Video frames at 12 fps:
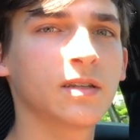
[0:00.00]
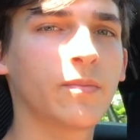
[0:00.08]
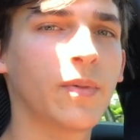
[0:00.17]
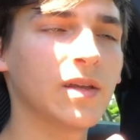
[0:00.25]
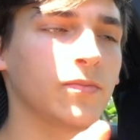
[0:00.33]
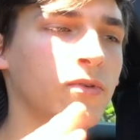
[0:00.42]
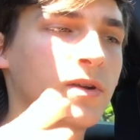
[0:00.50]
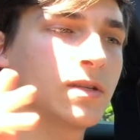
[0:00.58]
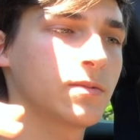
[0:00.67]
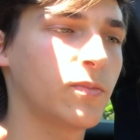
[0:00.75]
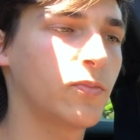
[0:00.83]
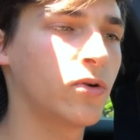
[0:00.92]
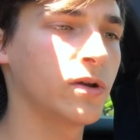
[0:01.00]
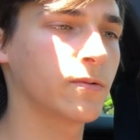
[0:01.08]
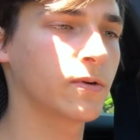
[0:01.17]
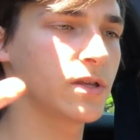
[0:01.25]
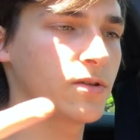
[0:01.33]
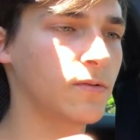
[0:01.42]
The bite point is the point
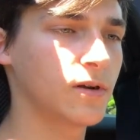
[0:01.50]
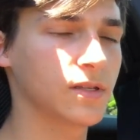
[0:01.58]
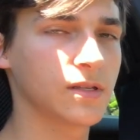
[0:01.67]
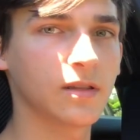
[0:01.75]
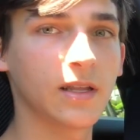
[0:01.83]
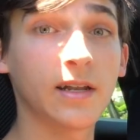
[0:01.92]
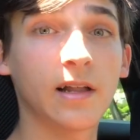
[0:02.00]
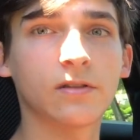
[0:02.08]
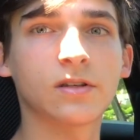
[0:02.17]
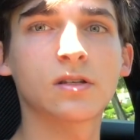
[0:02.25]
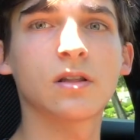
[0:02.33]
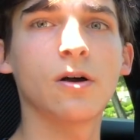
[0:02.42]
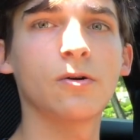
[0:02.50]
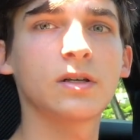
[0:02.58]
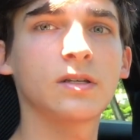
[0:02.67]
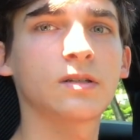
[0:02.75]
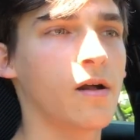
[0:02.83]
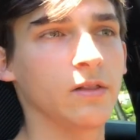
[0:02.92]
where you want to let it out the slowest.